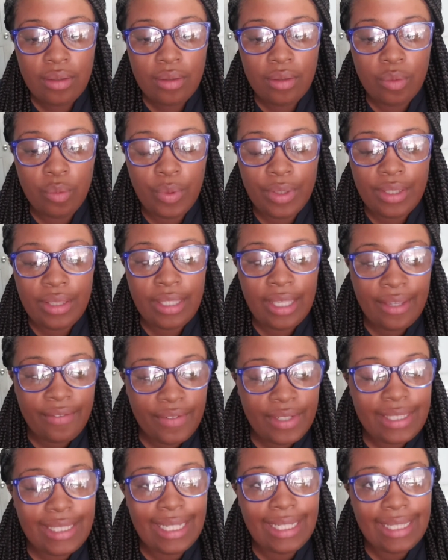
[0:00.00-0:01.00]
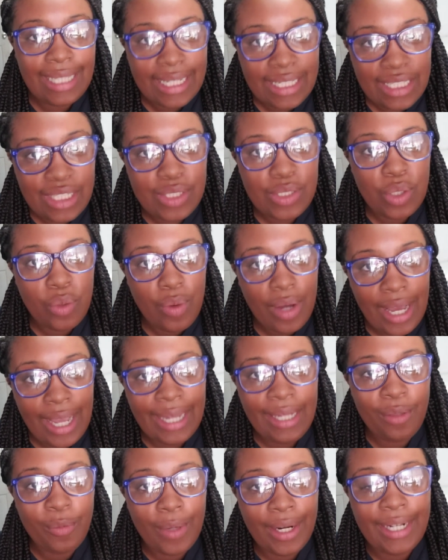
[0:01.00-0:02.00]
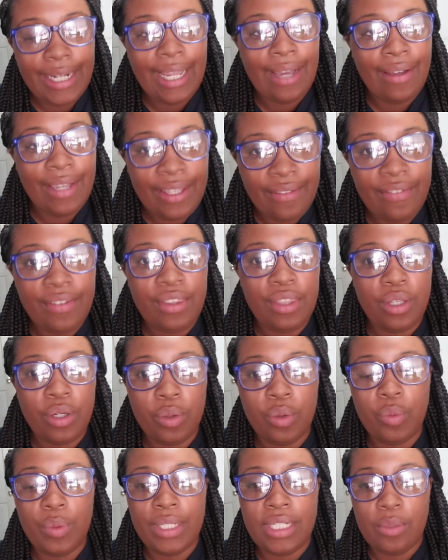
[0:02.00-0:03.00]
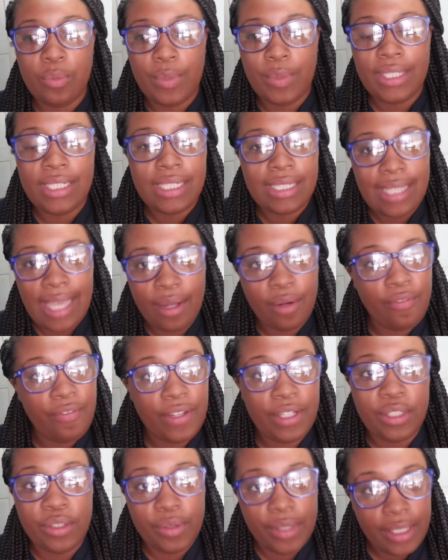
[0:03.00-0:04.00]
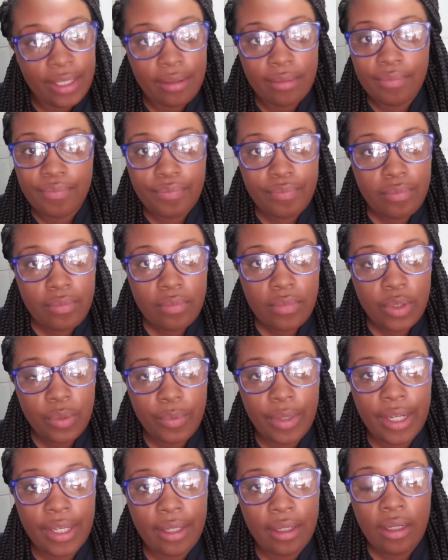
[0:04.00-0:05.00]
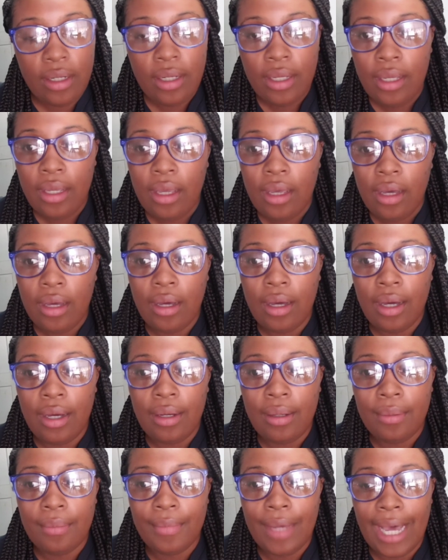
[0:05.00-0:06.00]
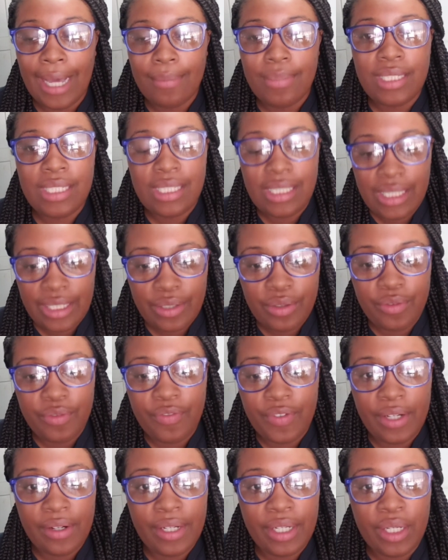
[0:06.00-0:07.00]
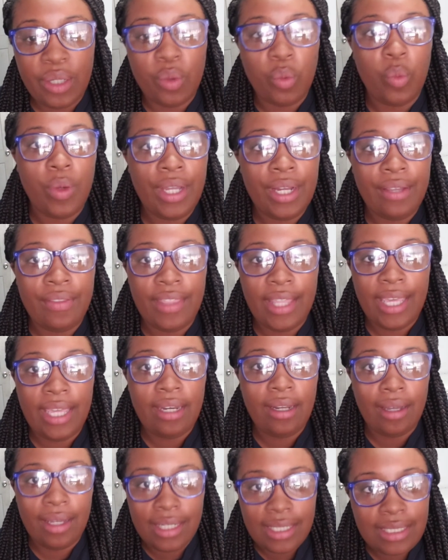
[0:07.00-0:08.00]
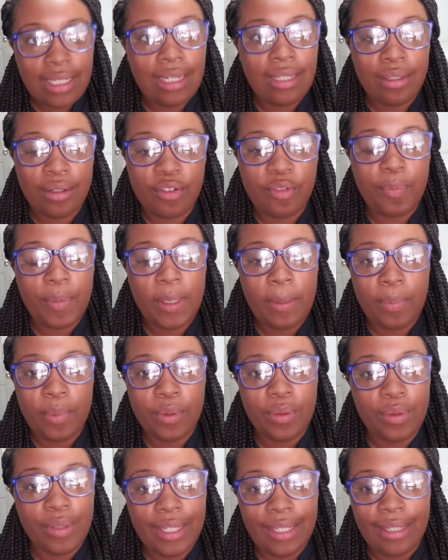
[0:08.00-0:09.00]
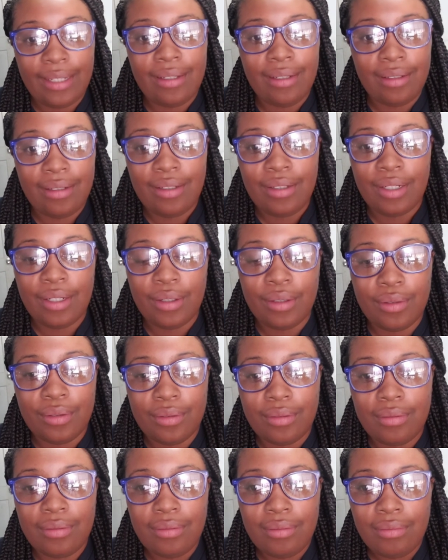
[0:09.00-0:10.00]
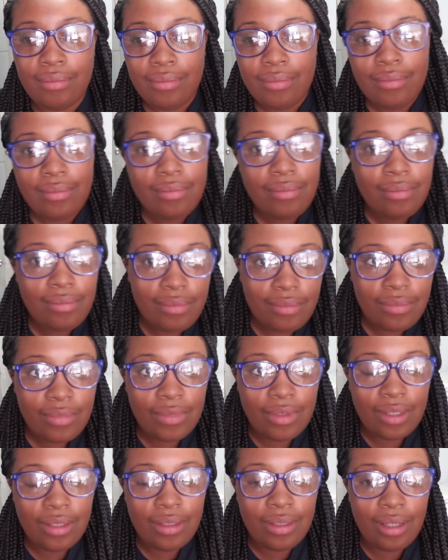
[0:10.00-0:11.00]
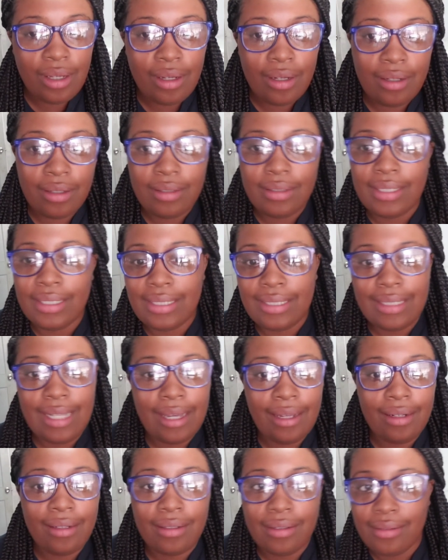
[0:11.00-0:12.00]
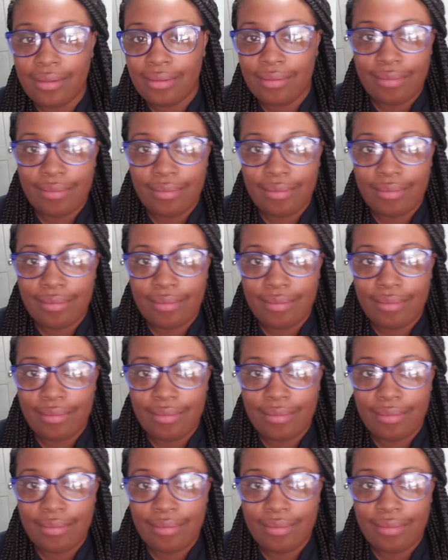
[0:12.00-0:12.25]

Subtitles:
with everything that's so heightened right now, even though we just had a victory, right? I'm still very aware that us color of people and, you know, the law is not a